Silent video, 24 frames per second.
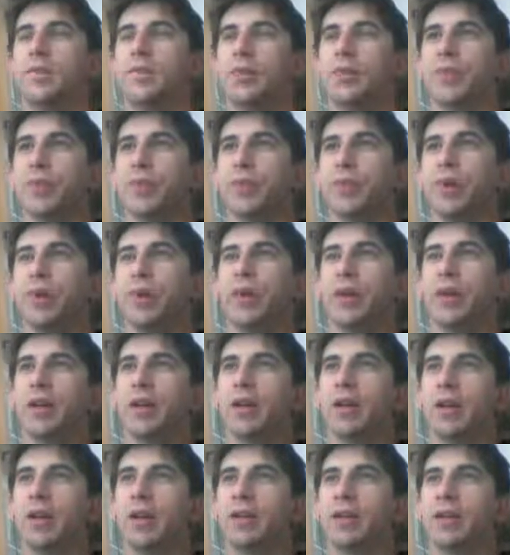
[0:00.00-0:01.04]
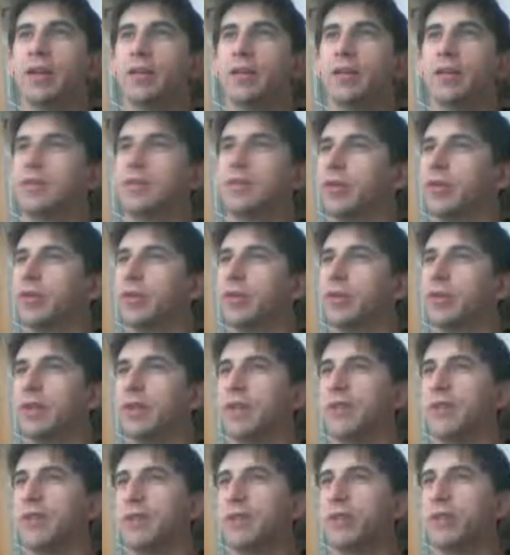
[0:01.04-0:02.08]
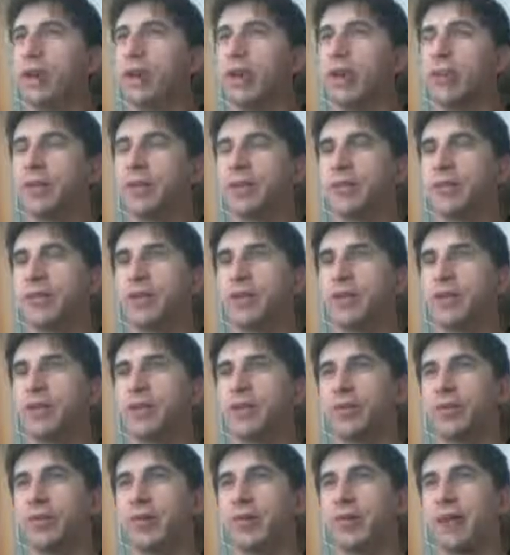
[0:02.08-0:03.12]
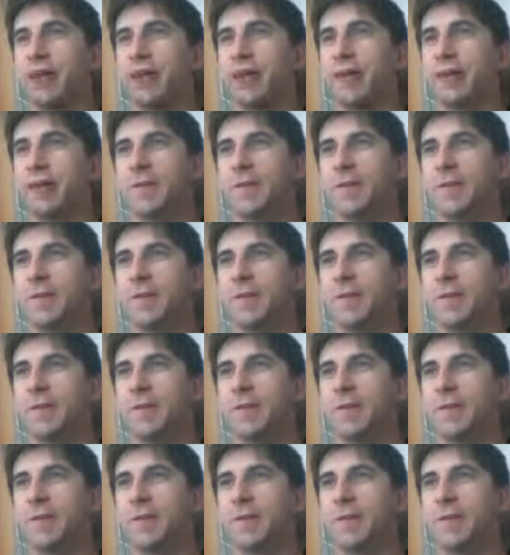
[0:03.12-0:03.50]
Weird. So inventory items for left and right hand.